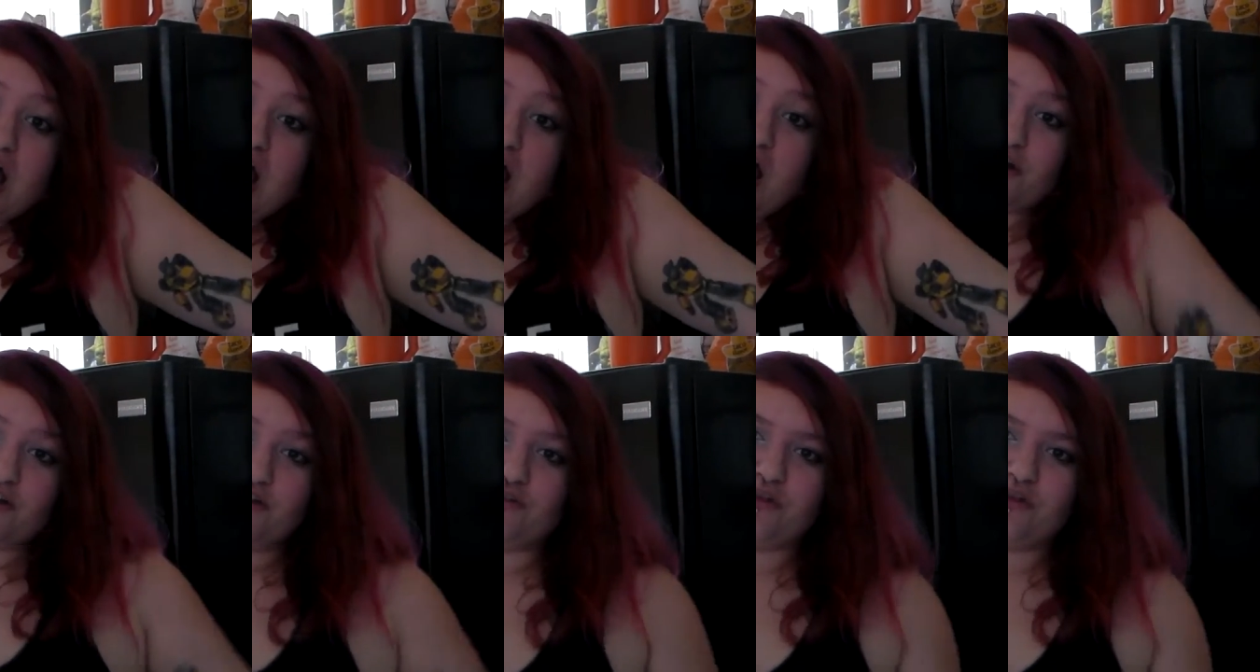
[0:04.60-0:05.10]
I
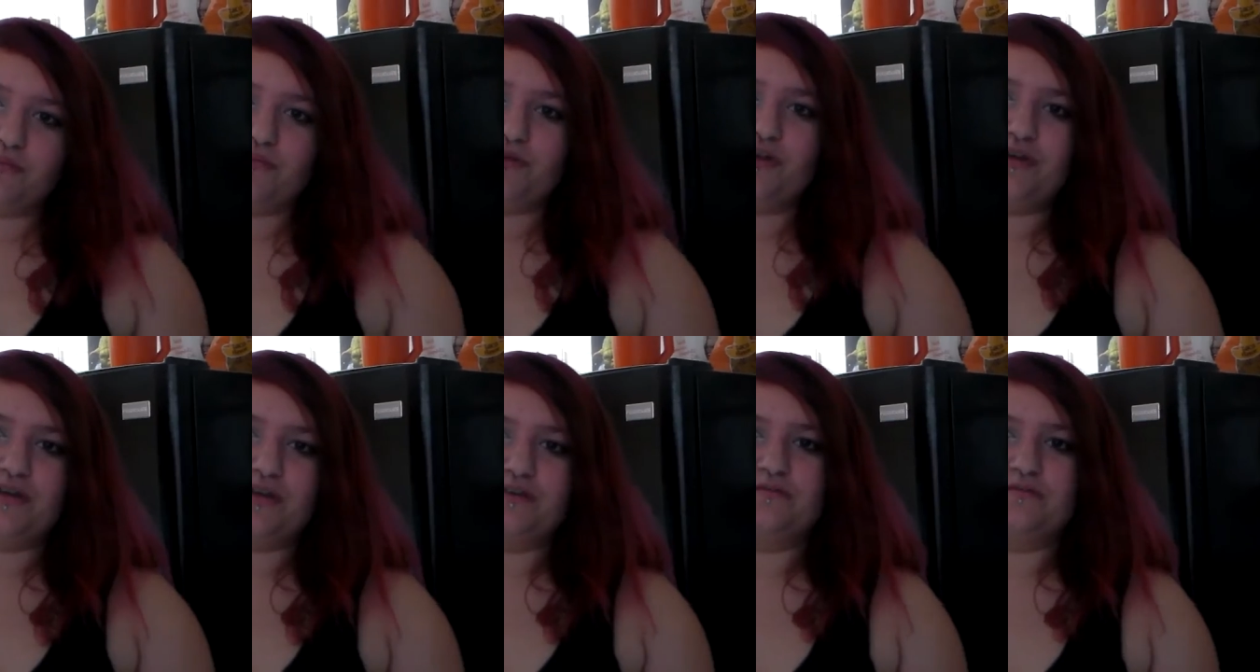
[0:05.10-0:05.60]
don't know what I'm
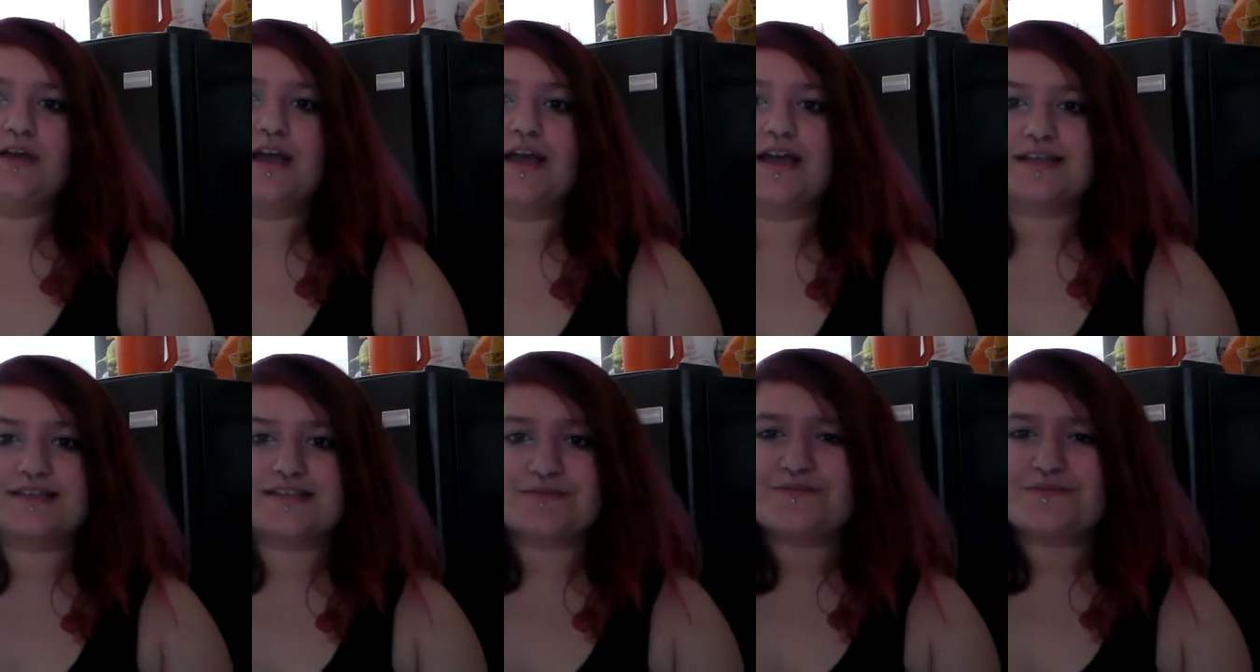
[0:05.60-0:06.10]
doing. I
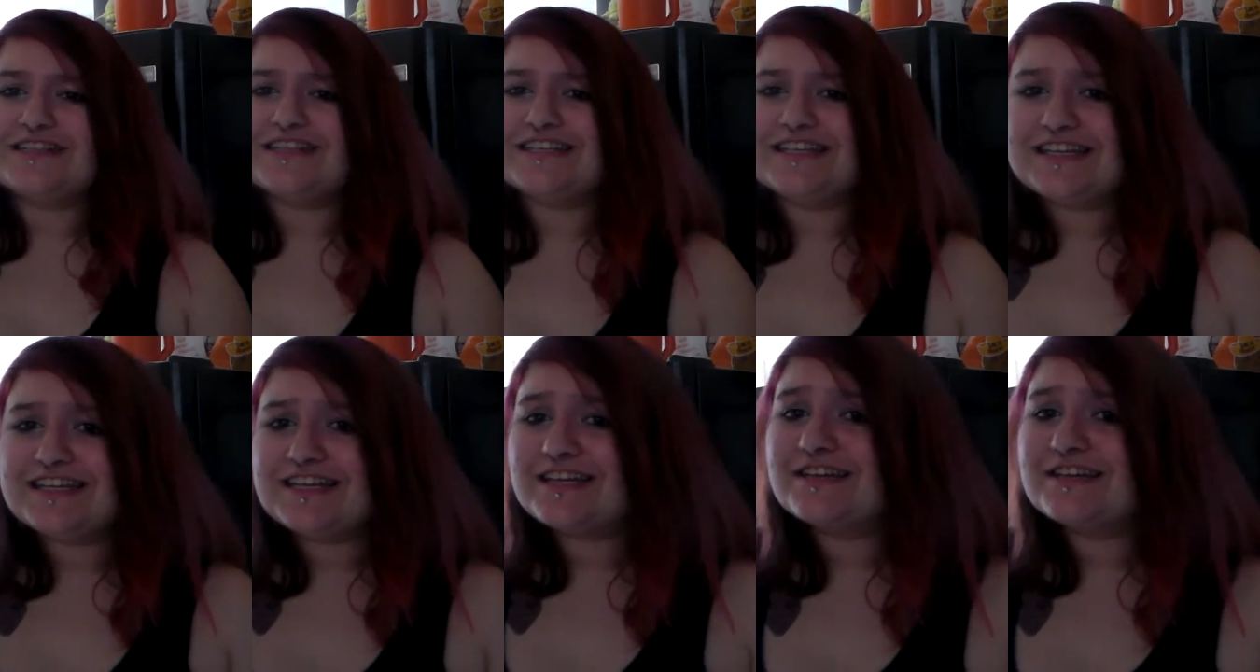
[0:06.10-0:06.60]
guess I'm
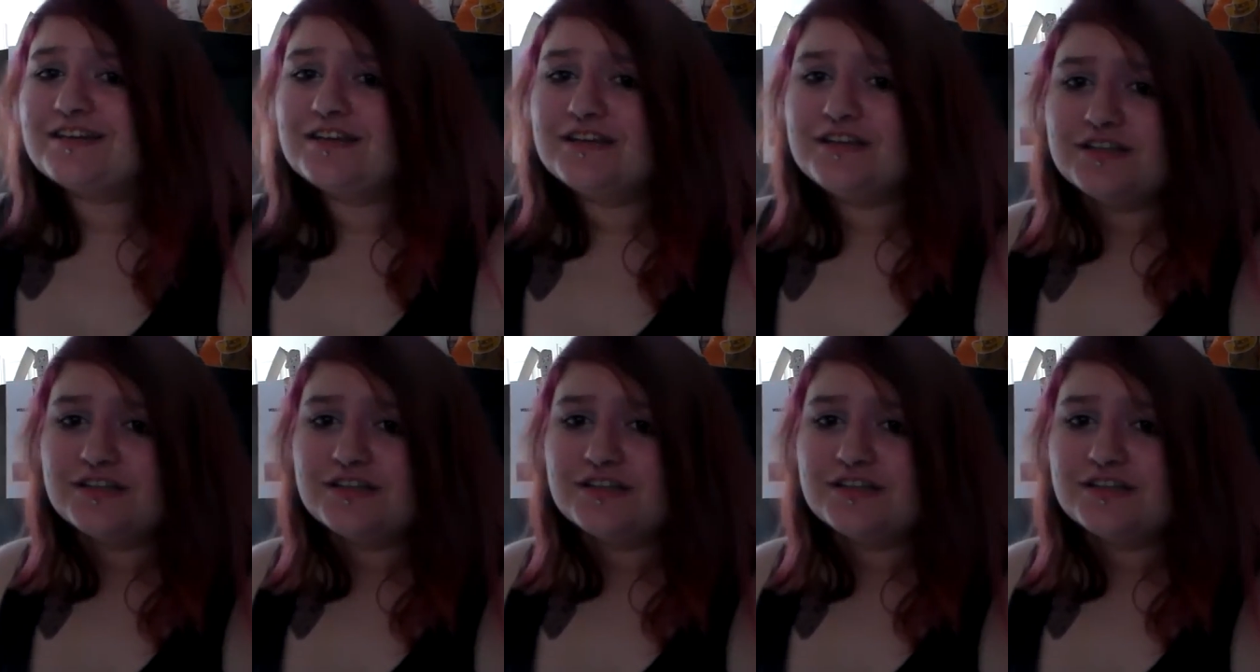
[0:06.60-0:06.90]
cleaning.